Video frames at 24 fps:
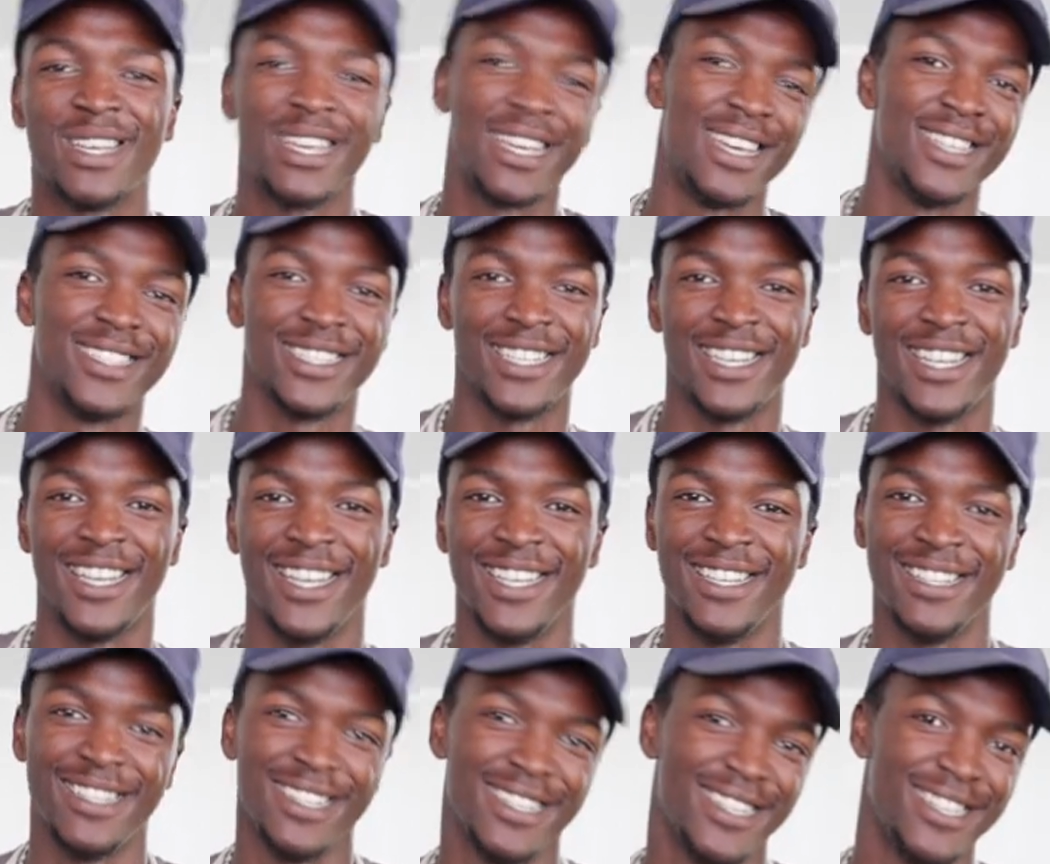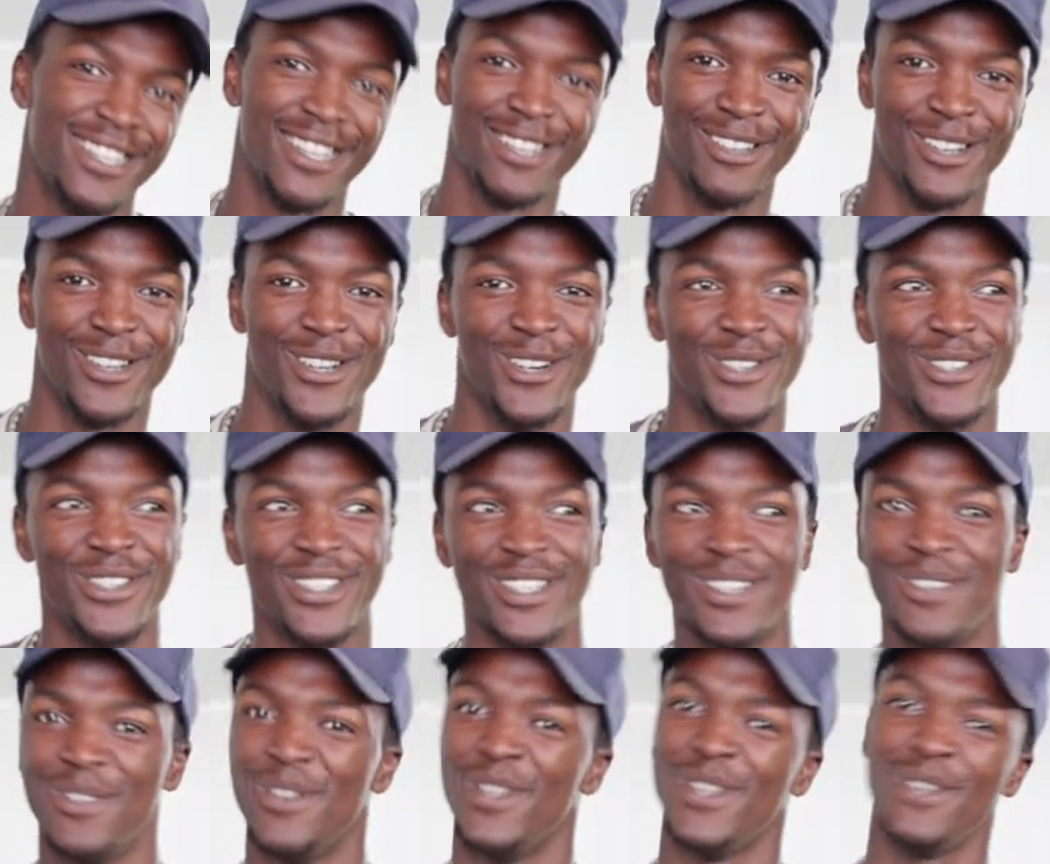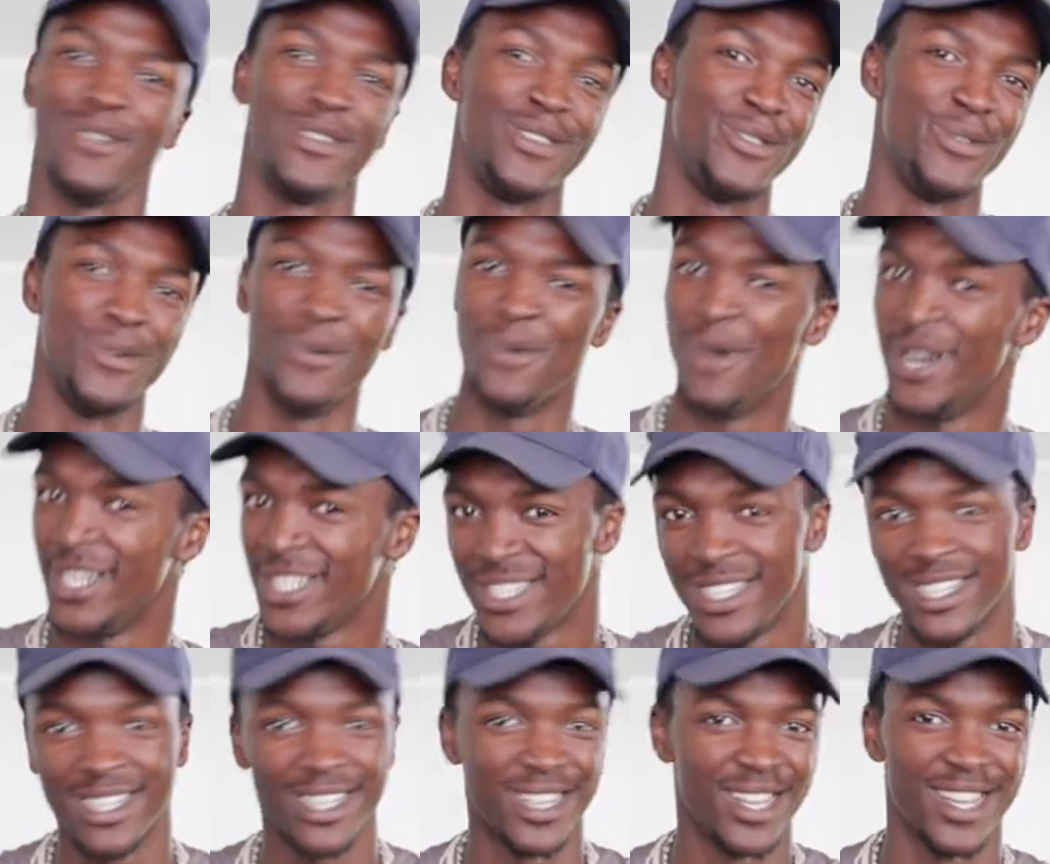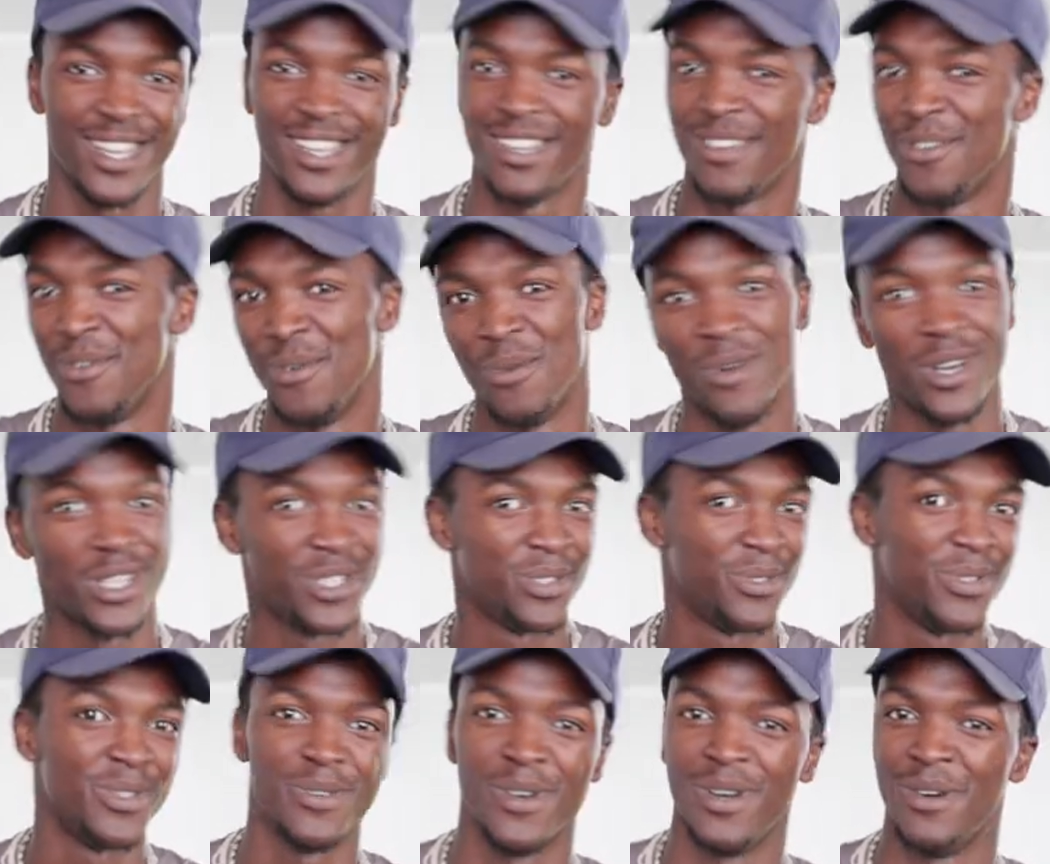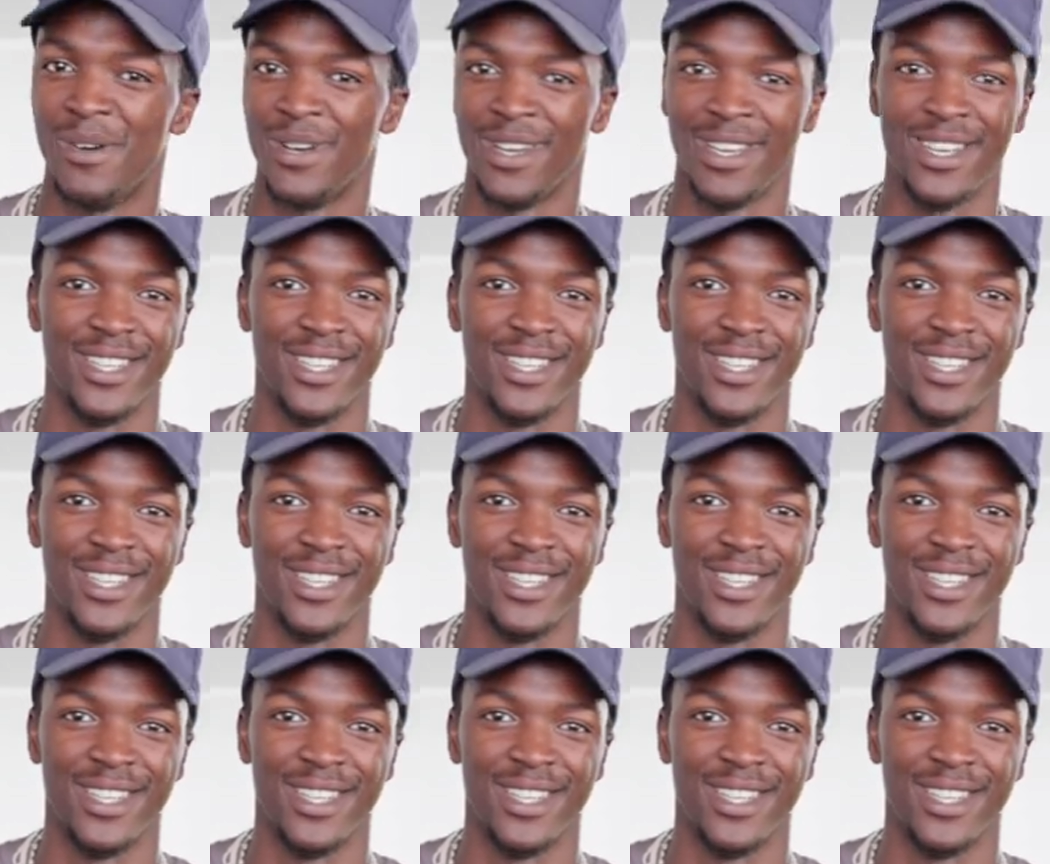KZN, in the laundry, we do washing, like we wash with our